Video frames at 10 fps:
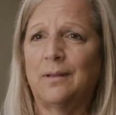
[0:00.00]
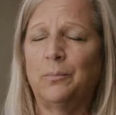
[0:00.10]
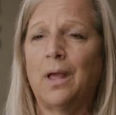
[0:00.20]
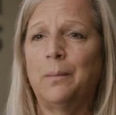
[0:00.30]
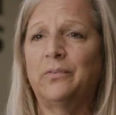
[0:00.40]

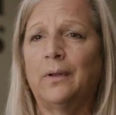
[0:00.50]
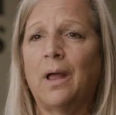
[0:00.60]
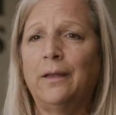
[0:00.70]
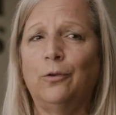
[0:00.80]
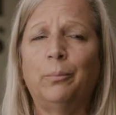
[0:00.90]
sometimes than
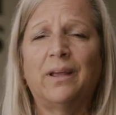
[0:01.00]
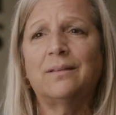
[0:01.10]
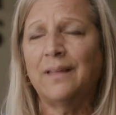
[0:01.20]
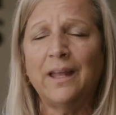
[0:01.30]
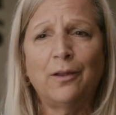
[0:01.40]
I do
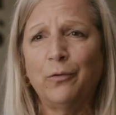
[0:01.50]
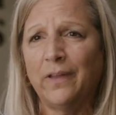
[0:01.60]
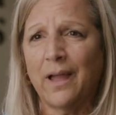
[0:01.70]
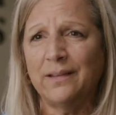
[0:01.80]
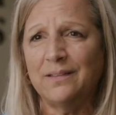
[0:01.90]
because they know
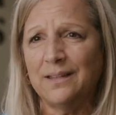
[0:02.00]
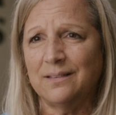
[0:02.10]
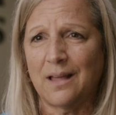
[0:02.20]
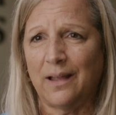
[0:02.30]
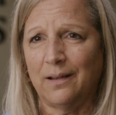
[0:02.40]
the IT
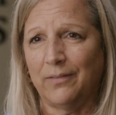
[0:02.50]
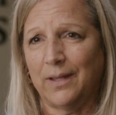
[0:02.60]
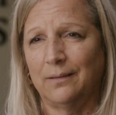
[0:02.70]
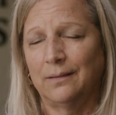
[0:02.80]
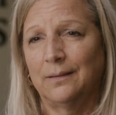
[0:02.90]
side of it.